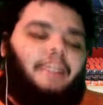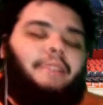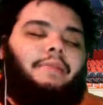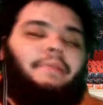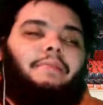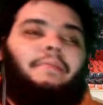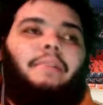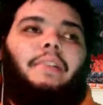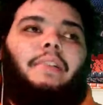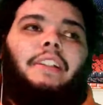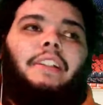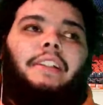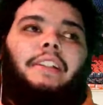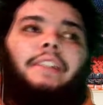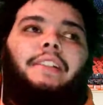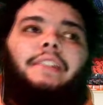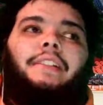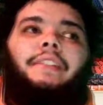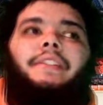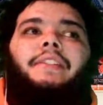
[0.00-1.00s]

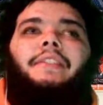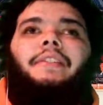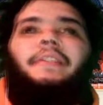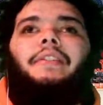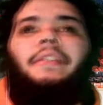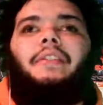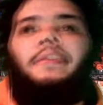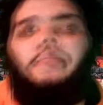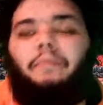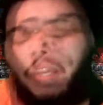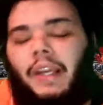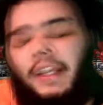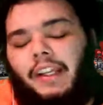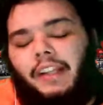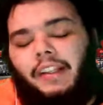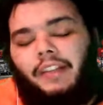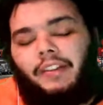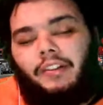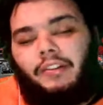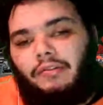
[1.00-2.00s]
Man,
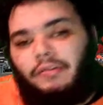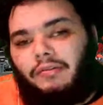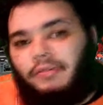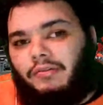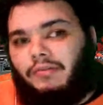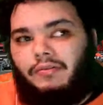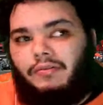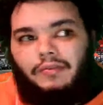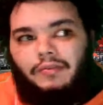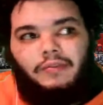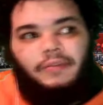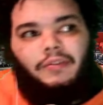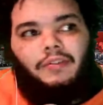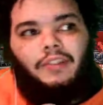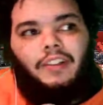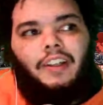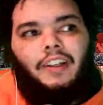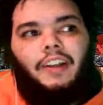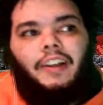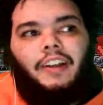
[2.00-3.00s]
beating Duke.
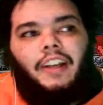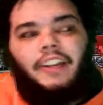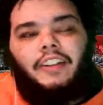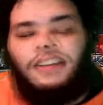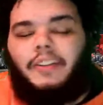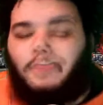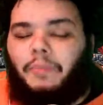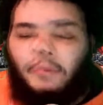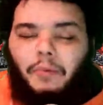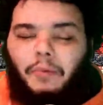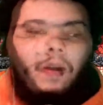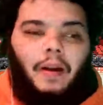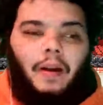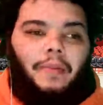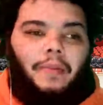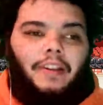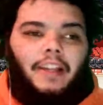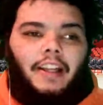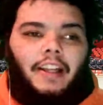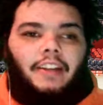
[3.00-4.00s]
Now, some people
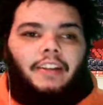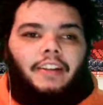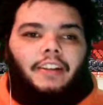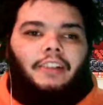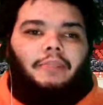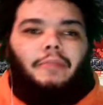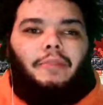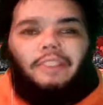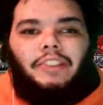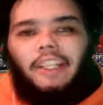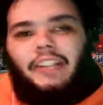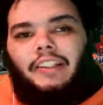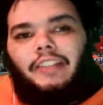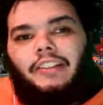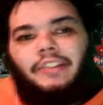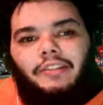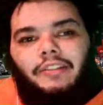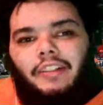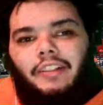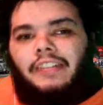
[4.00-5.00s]
might be like, but
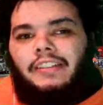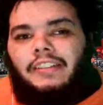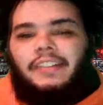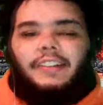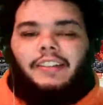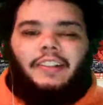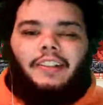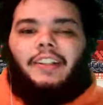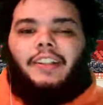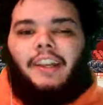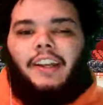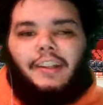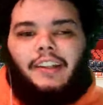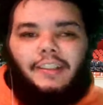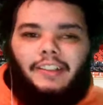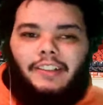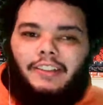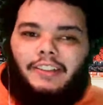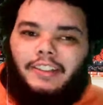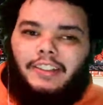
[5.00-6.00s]
Jalen, Duke isn't all
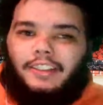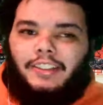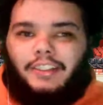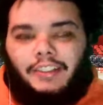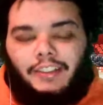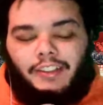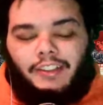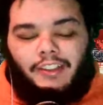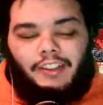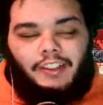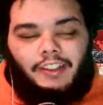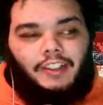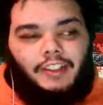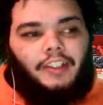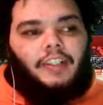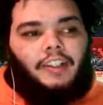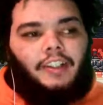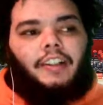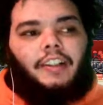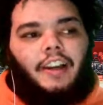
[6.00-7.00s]
that good this year.
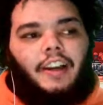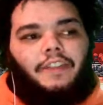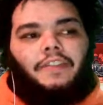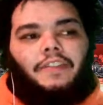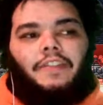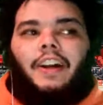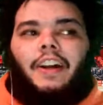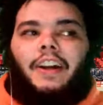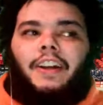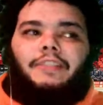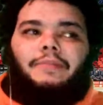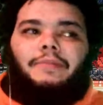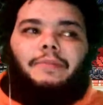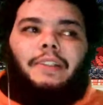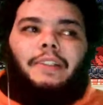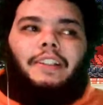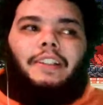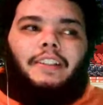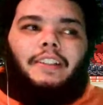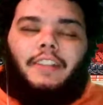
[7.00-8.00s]
Now, if you ask
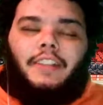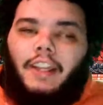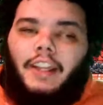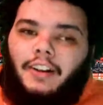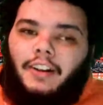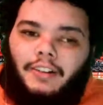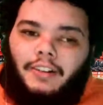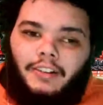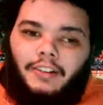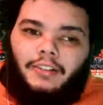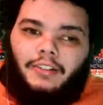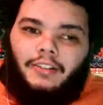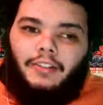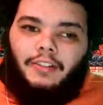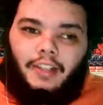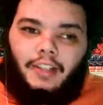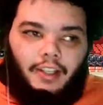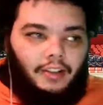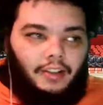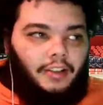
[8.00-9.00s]
me, they aren't.
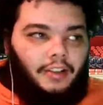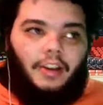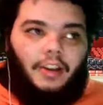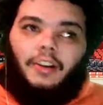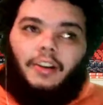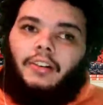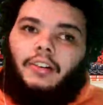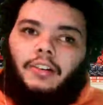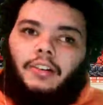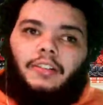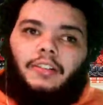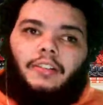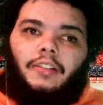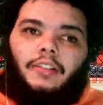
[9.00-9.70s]
They aren't.